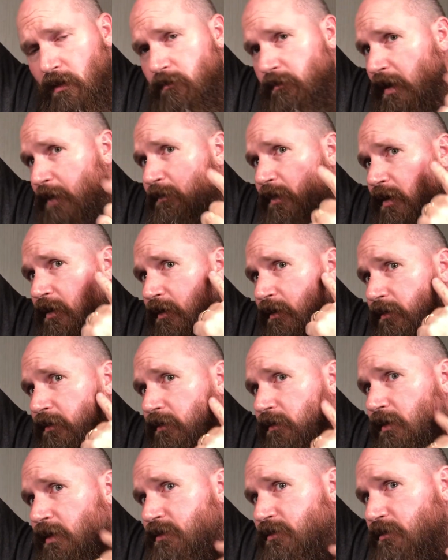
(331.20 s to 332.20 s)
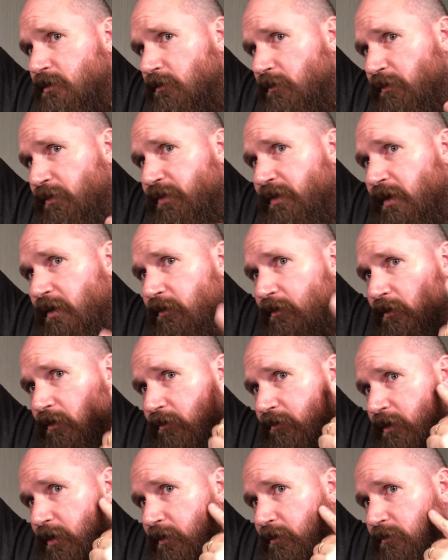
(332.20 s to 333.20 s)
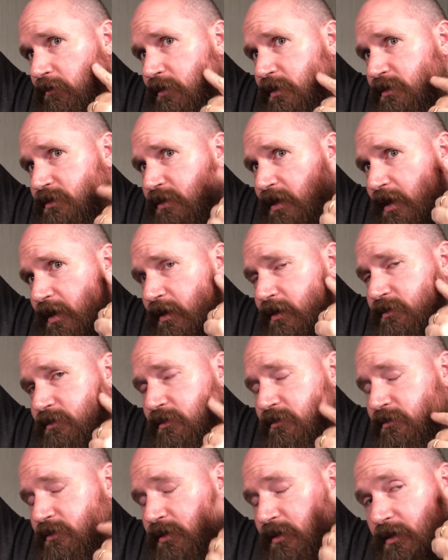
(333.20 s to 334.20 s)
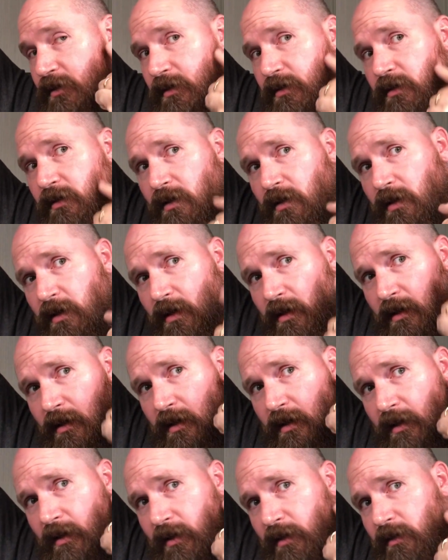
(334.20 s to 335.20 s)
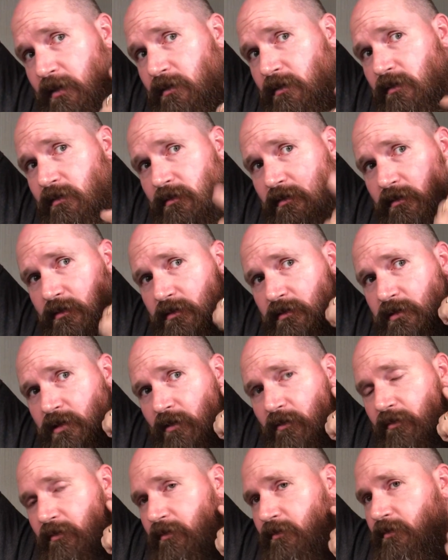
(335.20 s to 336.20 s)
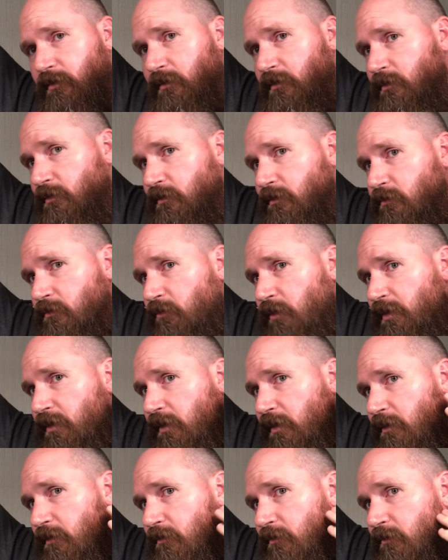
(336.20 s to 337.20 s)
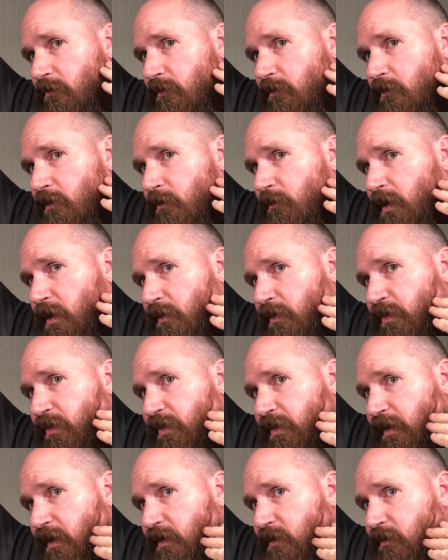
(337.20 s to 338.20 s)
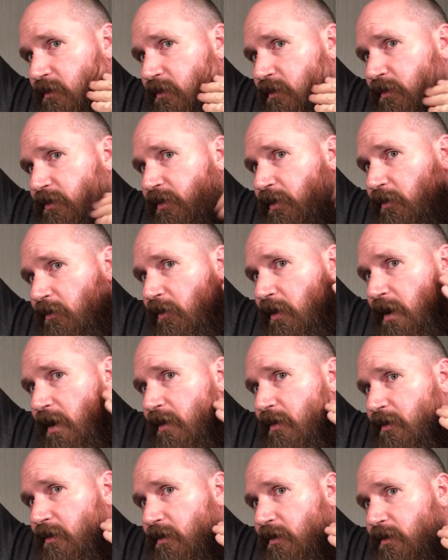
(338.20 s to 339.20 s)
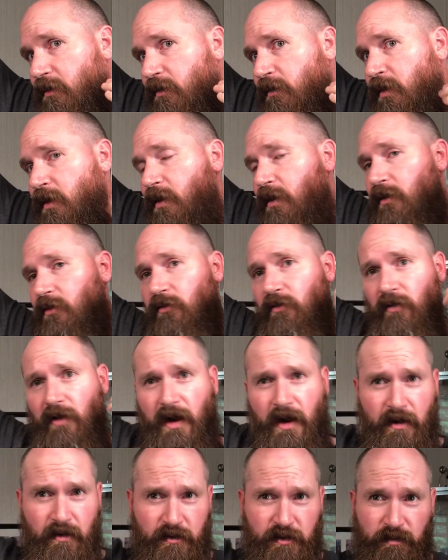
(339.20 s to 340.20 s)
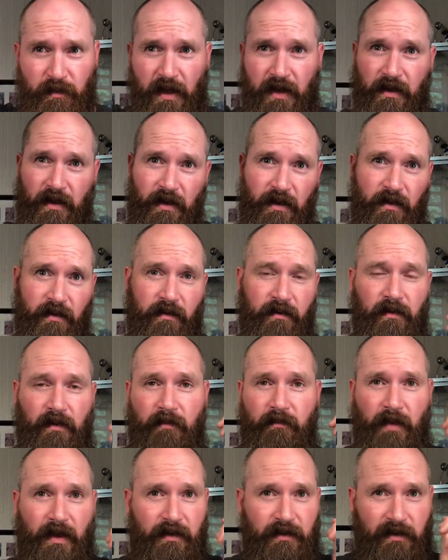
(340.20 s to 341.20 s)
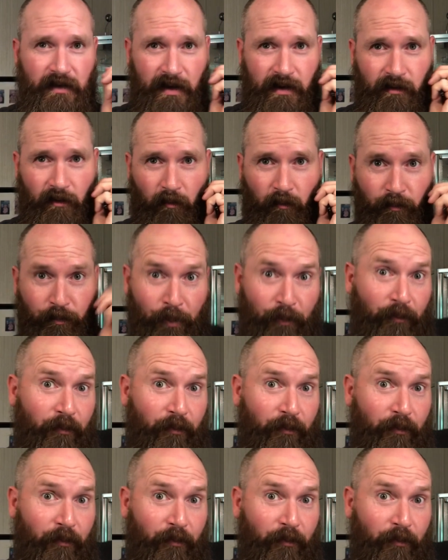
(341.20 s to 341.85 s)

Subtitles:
My beard is a little thinner over here on this side, as you can see. And so with a little bit of thinner area, your hairs may take and go,